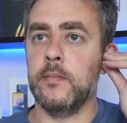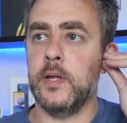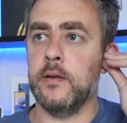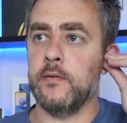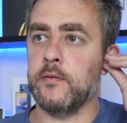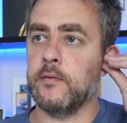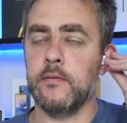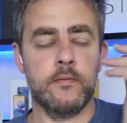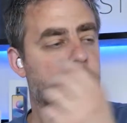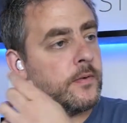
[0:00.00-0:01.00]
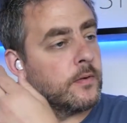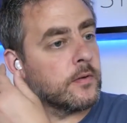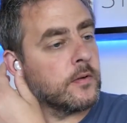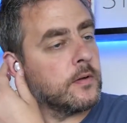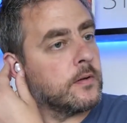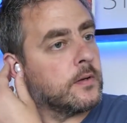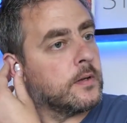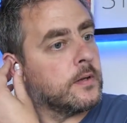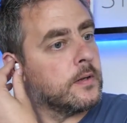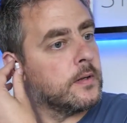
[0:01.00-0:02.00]
Yes, feels good.
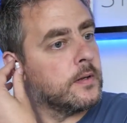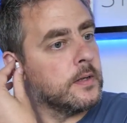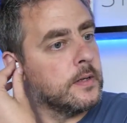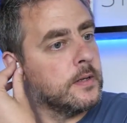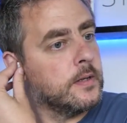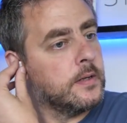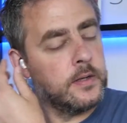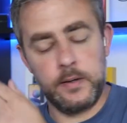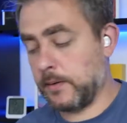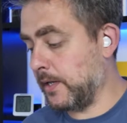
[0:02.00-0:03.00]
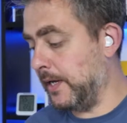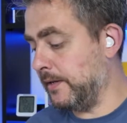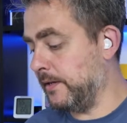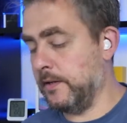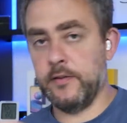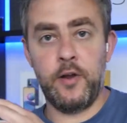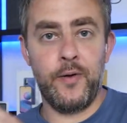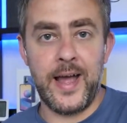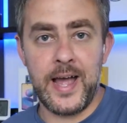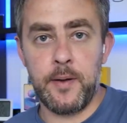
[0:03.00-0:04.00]
I'm connected, there's
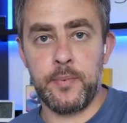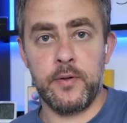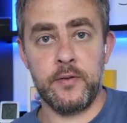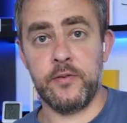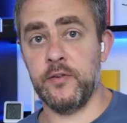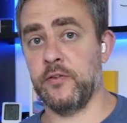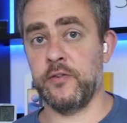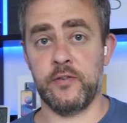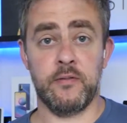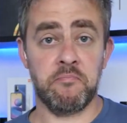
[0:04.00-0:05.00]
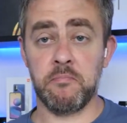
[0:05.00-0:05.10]
no app, so it's just